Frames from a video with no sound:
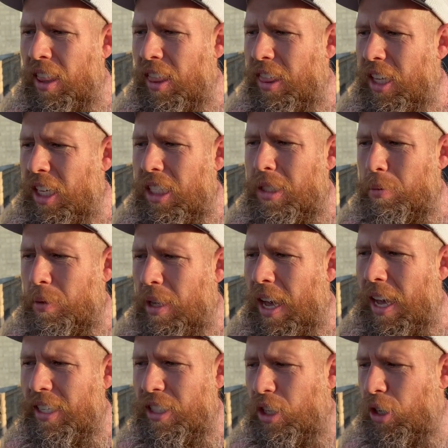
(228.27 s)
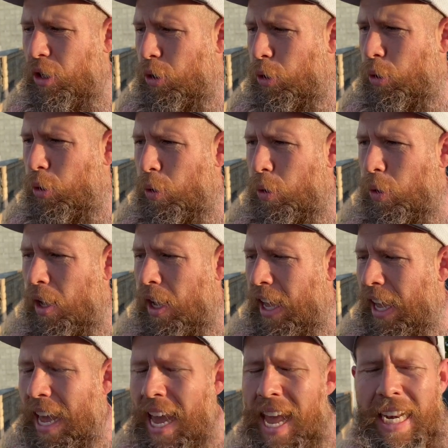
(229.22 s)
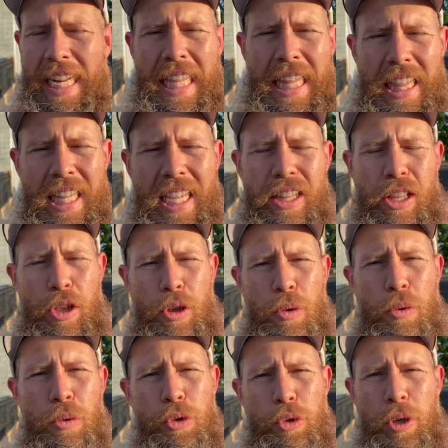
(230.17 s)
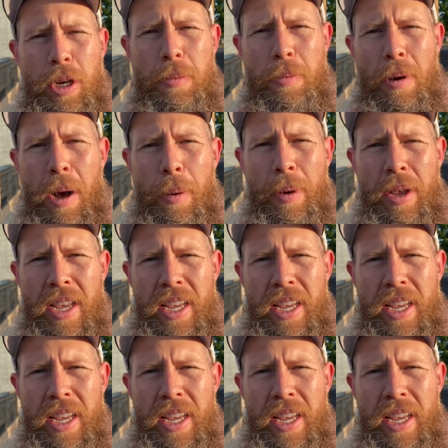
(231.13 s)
These guys can do anything that you dream up.